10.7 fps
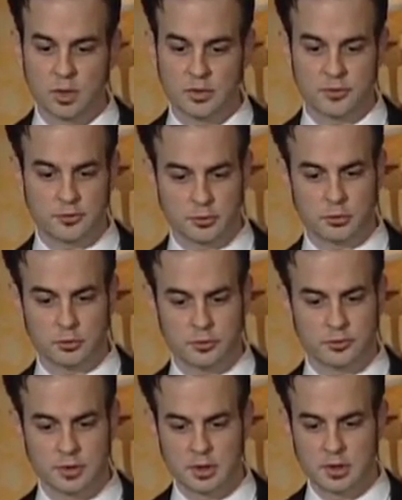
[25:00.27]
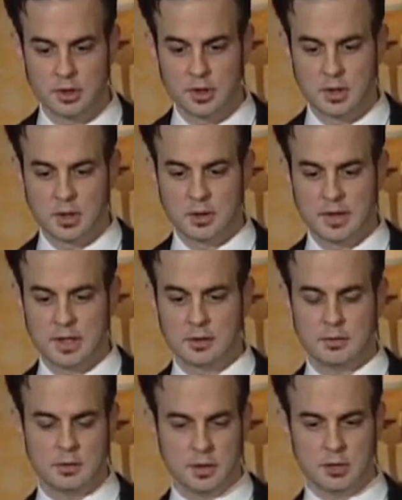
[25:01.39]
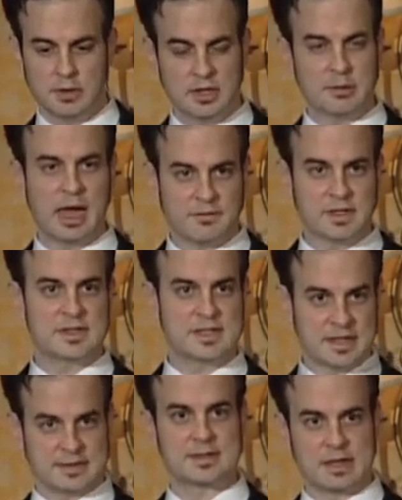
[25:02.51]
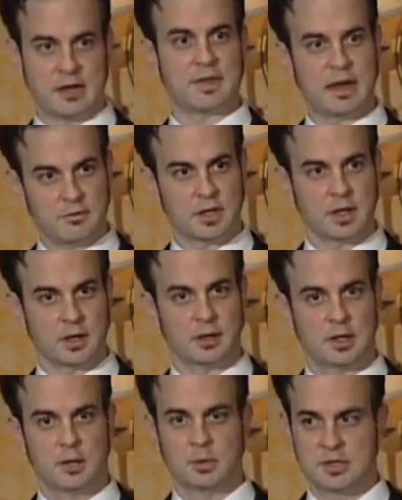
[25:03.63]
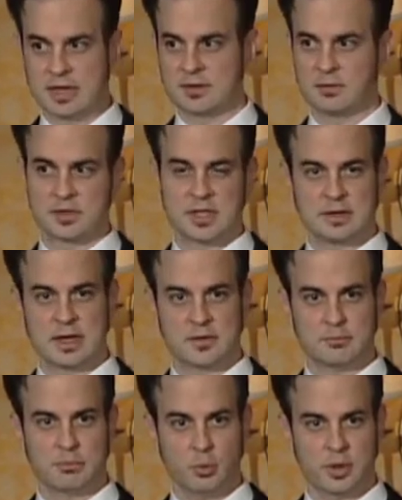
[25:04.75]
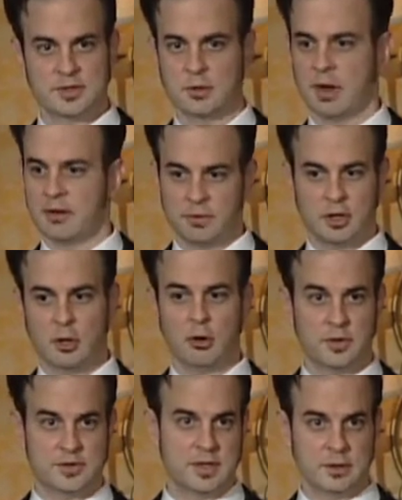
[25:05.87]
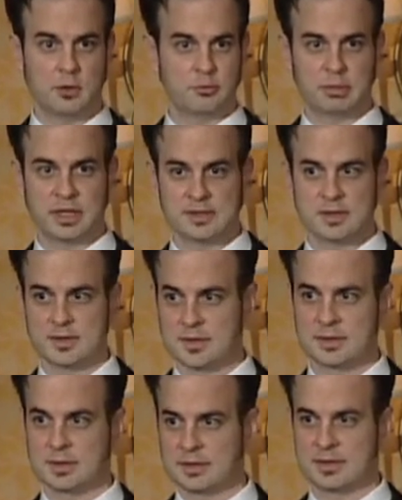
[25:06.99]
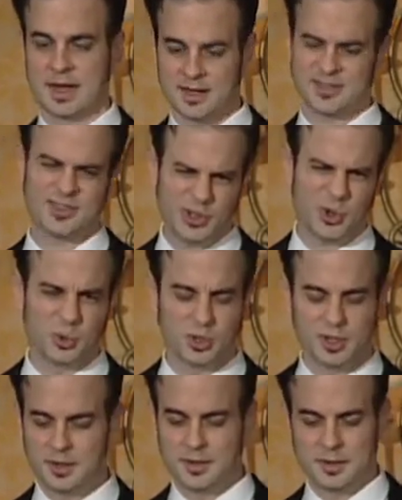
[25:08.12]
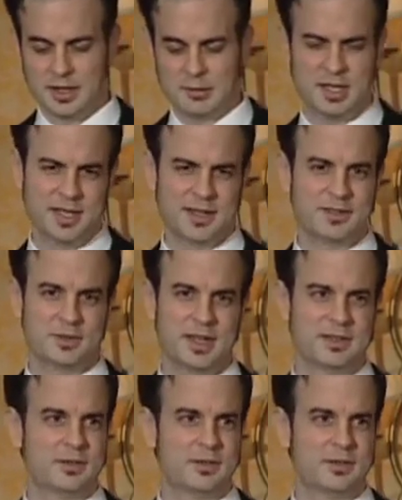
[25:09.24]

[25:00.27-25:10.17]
one of the circles, then you end up having to test South Africa, which has over 10,000 points. So every call that's in those places is kind of slow. I mean, it's